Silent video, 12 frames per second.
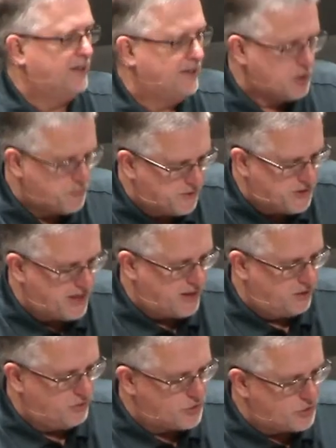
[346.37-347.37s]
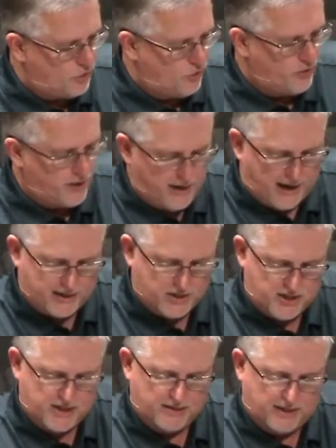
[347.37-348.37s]
But in this particular story, I
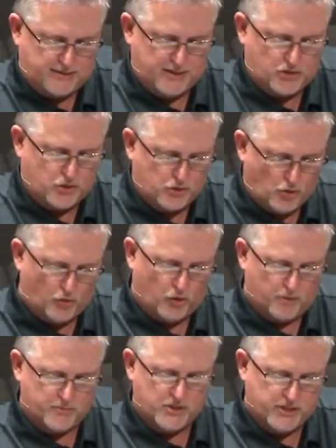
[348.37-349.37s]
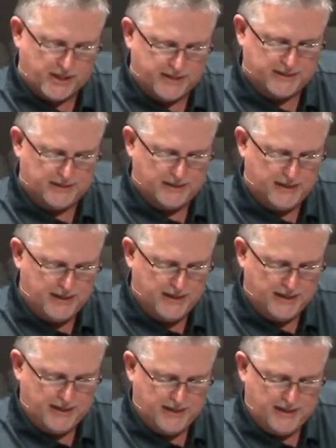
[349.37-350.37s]
see that this storm
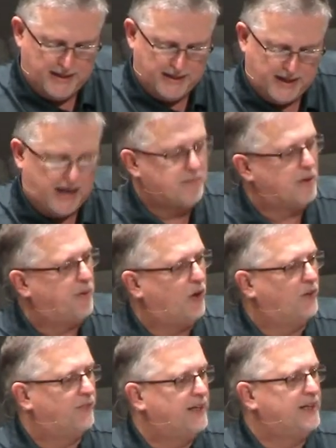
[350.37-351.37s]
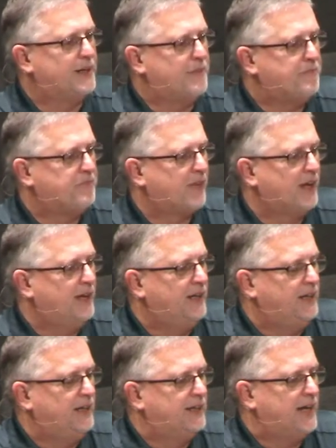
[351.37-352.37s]
suddenly came upon them.
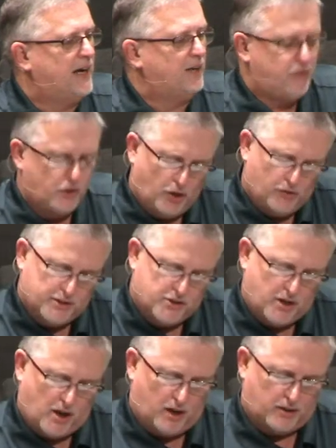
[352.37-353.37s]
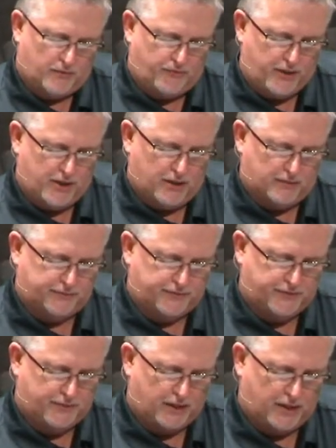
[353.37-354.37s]
Now, if you know the geography
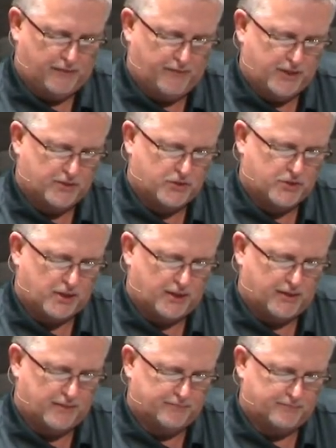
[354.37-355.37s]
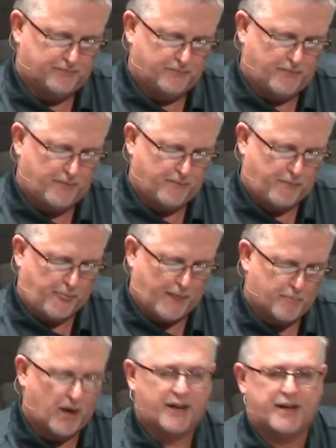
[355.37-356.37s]
of, of this uh,
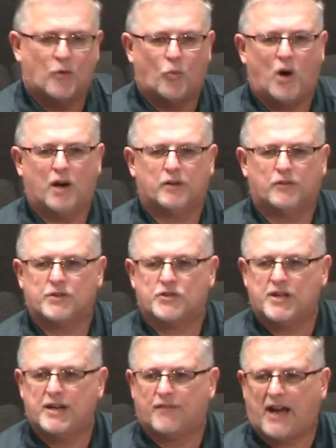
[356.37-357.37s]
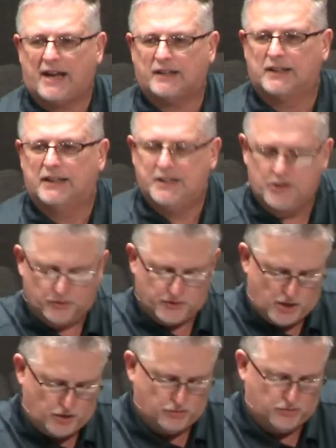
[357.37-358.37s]
body of water, the Sea of Galilee,
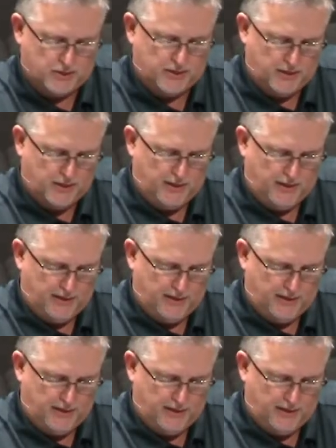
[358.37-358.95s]
you'll note